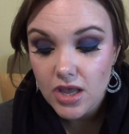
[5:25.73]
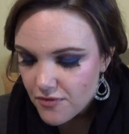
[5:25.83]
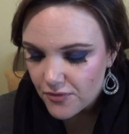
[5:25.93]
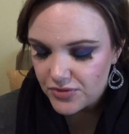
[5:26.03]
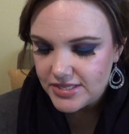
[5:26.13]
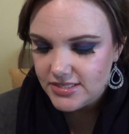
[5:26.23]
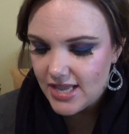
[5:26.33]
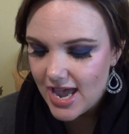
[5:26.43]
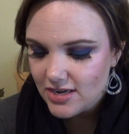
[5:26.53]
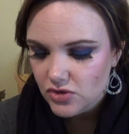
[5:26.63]
For the
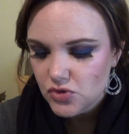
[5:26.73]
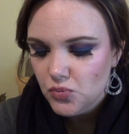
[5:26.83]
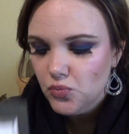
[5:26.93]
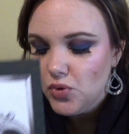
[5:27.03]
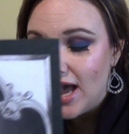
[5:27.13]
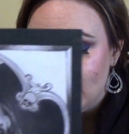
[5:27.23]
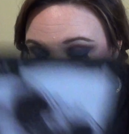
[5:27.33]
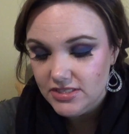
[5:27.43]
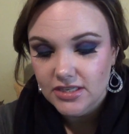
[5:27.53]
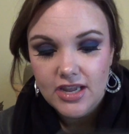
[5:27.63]
satins, I give
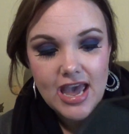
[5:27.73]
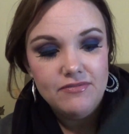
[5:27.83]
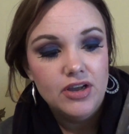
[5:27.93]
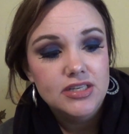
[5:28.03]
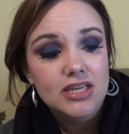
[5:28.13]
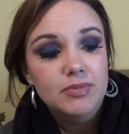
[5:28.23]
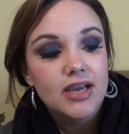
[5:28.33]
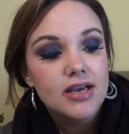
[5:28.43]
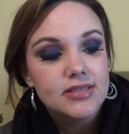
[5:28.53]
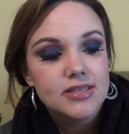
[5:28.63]
it to Kat Von D
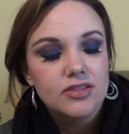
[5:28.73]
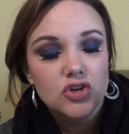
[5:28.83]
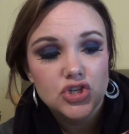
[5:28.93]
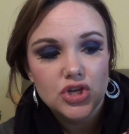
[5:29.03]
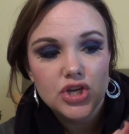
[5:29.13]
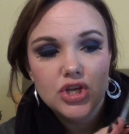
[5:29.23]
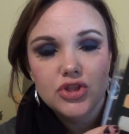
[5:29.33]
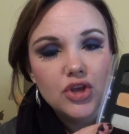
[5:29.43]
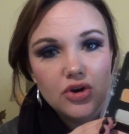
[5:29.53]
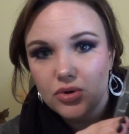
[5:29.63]
because
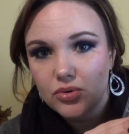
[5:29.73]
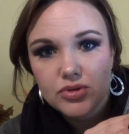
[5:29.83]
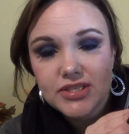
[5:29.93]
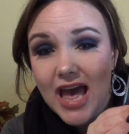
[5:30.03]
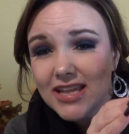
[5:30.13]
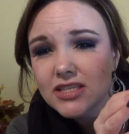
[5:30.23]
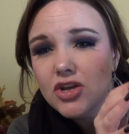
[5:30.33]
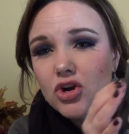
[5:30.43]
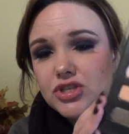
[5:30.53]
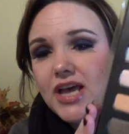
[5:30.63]
her
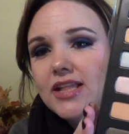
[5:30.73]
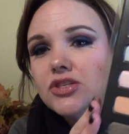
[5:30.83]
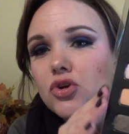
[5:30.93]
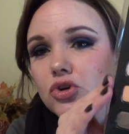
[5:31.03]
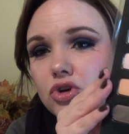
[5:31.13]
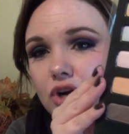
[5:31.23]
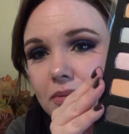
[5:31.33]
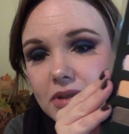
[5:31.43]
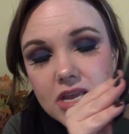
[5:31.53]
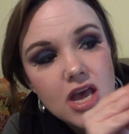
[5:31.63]
satins are
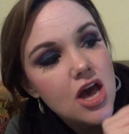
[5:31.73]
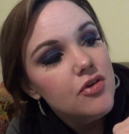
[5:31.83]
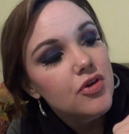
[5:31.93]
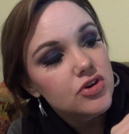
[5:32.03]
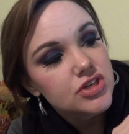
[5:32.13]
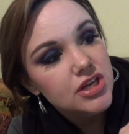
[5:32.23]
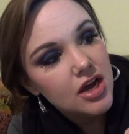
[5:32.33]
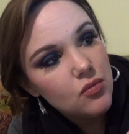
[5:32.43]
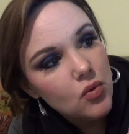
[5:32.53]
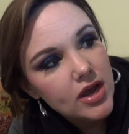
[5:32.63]
creamy. They're
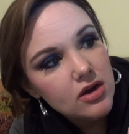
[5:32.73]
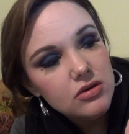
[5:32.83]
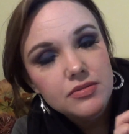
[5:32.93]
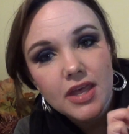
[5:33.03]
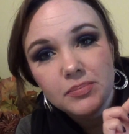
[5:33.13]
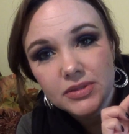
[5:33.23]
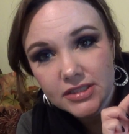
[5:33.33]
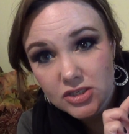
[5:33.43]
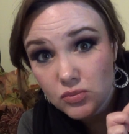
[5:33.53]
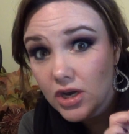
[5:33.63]
done well. They
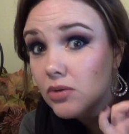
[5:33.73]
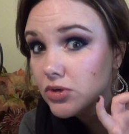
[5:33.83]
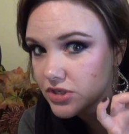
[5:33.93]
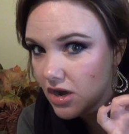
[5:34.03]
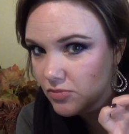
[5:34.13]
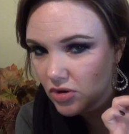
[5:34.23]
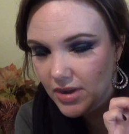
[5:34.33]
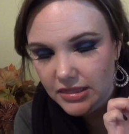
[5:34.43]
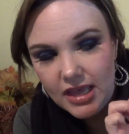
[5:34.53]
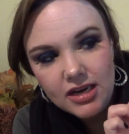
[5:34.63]
blend well. We'll talk more
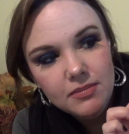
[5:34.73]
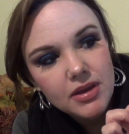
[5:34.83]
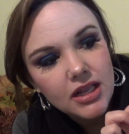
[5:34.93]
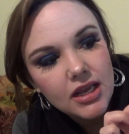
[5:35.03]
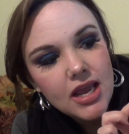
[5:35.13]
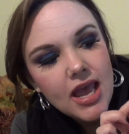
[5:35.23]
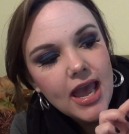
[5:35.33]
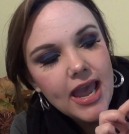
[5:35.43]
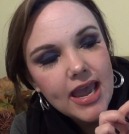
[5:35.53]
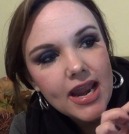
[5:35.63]
about that in a minute.
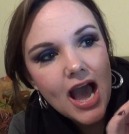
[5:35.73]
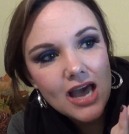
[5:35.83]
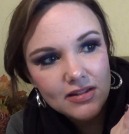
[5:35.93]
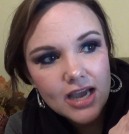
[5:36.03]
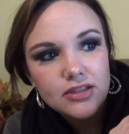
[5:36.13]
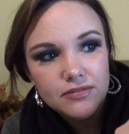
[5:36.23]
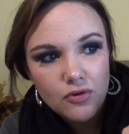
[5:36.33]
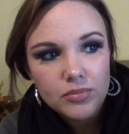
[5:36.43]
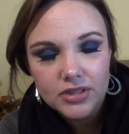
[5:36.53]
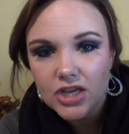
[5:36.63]
And I like the
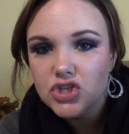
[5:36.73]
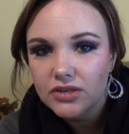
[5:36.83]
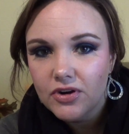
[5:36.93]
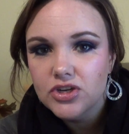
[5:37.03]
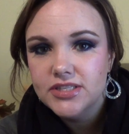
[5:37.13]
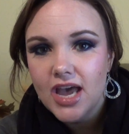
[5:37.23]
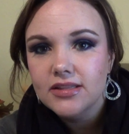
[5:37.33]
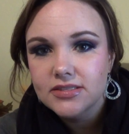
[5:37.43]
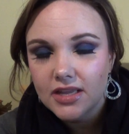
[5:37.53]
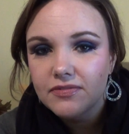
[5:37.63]
formulation of her
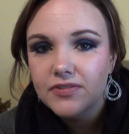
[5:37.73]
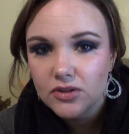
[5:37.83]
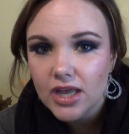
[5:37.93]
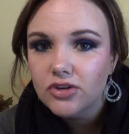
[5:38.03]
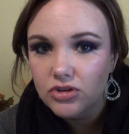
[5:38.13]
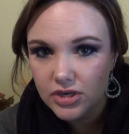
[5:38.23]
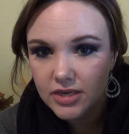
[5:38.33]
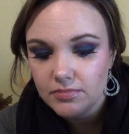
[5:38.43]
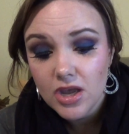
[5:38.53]
satins. They feel like cream.